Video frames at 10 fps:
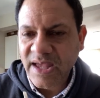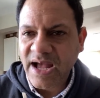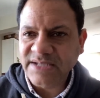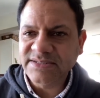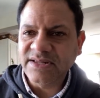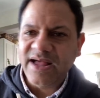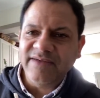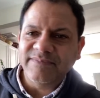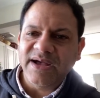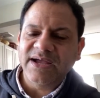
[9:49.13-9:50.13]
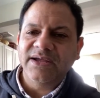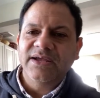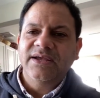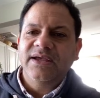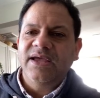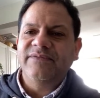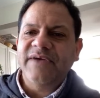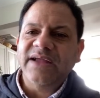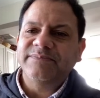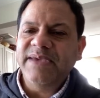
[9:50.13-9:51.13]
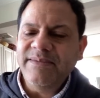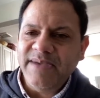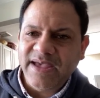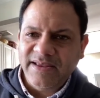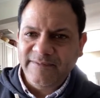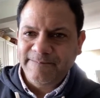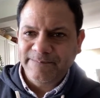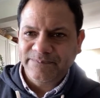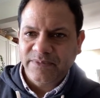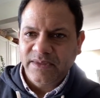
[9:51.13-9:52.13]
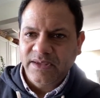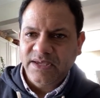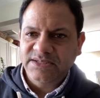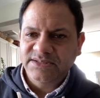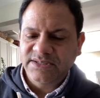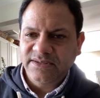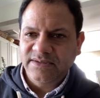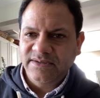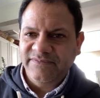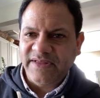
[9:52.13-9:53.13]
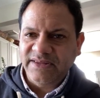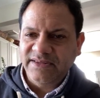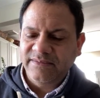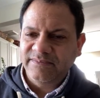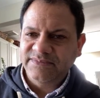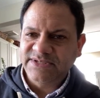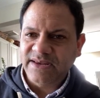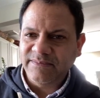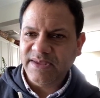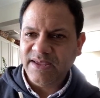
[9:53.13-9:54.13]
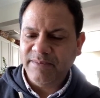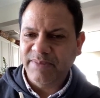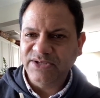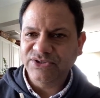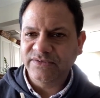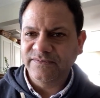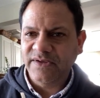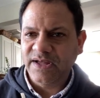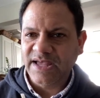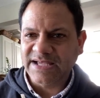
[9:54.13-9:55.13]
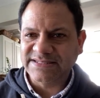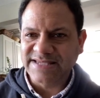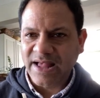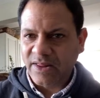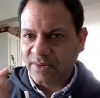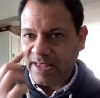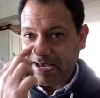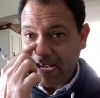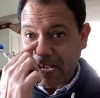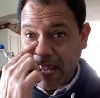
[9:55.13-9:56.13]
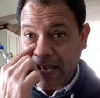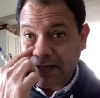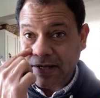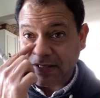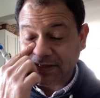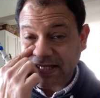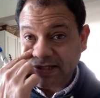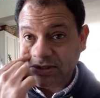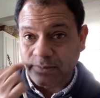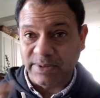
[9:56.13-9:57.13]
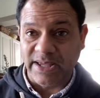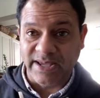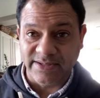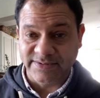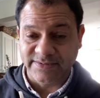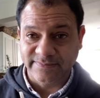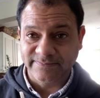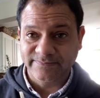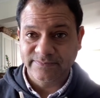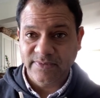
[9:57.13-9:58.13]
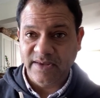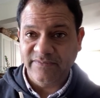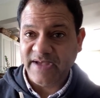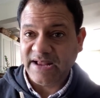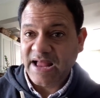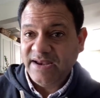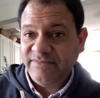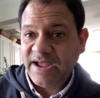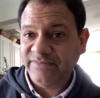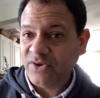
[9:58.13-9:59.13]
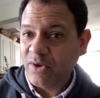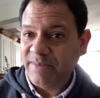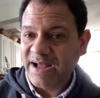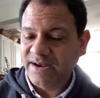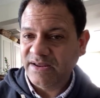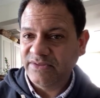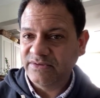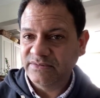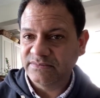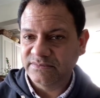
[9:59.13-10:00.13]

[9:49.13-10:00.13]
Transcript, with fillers: I still have my, in fact, B-Man is the fellow that sent me a bunch of uh, Excel and, and uh, sensor blades. In fact, I never have to go buy another